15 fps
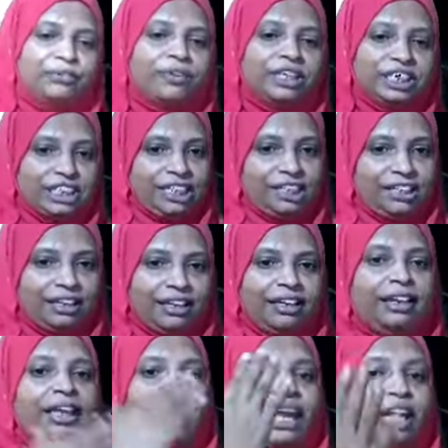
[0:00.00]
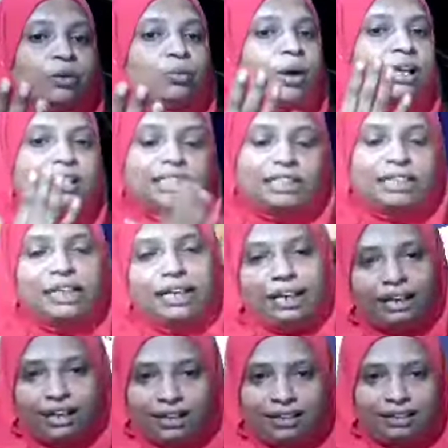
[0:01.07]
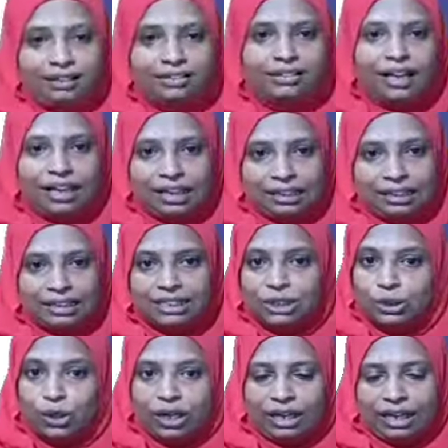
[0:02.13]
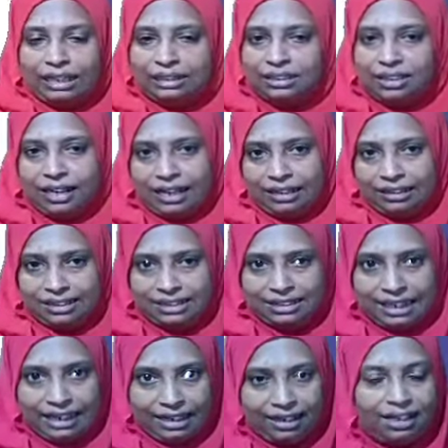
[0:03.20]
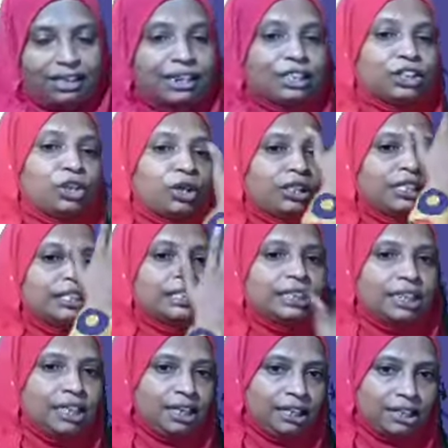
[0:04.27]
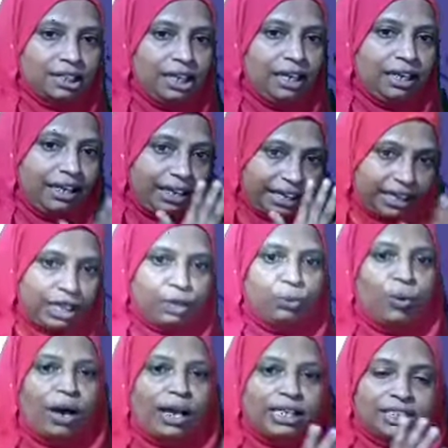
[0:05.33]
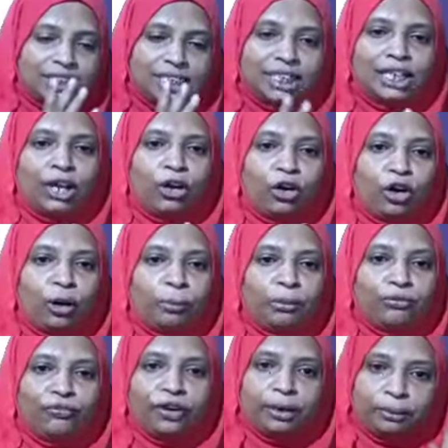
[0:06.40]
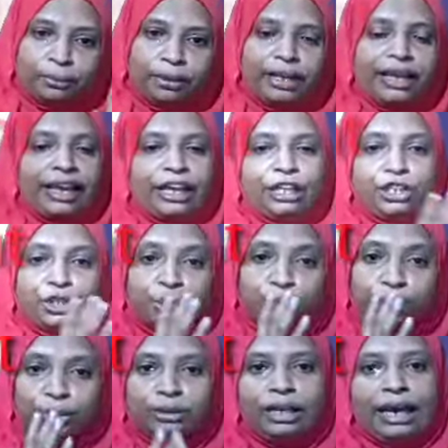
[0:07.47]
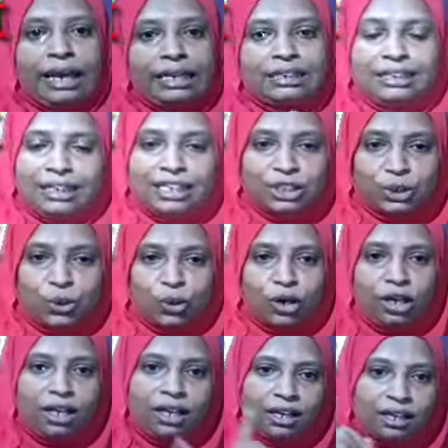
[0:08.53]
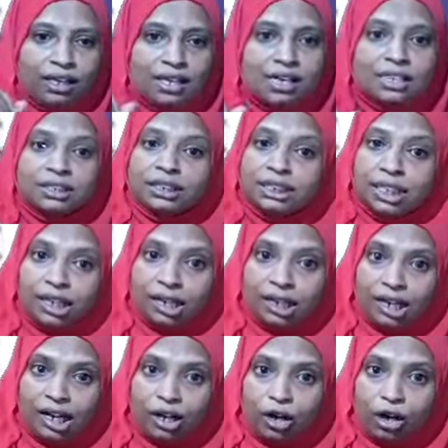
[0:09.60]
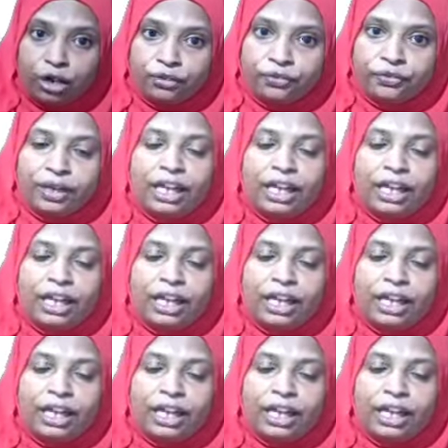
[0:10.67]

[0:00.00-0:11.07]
division, day in one side and darkness or night in another side. So the circle divides the globe from day to night is called circle of